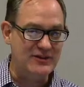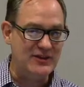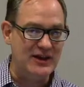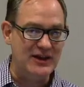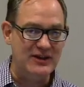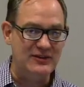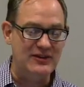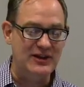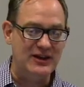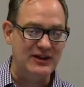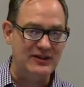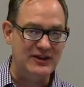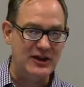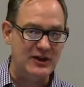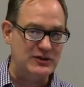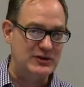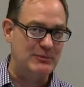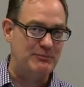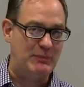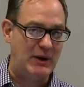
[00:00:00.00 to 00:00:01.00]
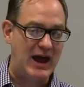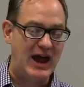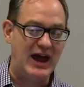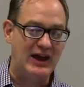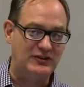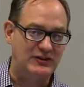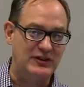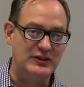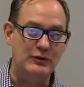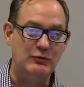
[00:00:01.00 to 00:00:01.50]
the
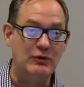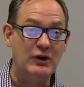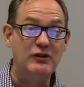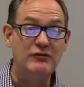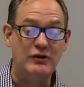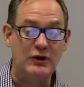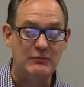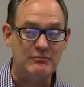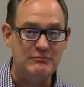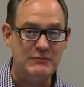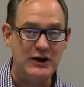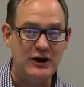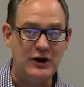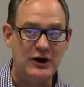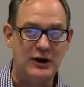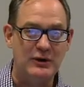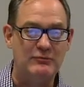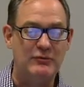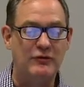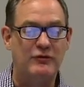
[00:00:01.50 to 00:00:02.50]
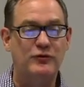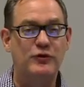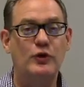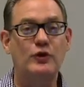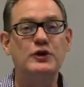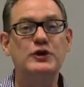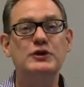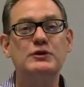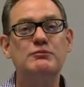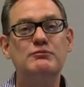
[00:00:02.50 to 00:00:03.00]
past, in the rearview mirror, before
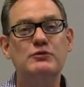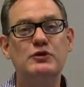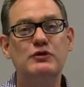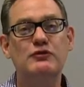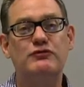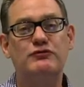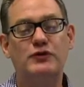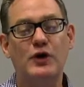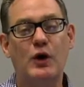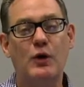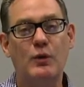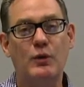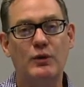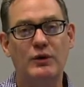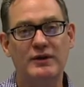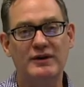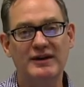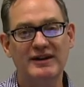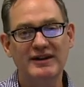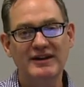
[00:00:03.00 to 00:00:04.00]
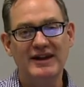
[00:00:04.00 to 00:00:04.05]
you move forward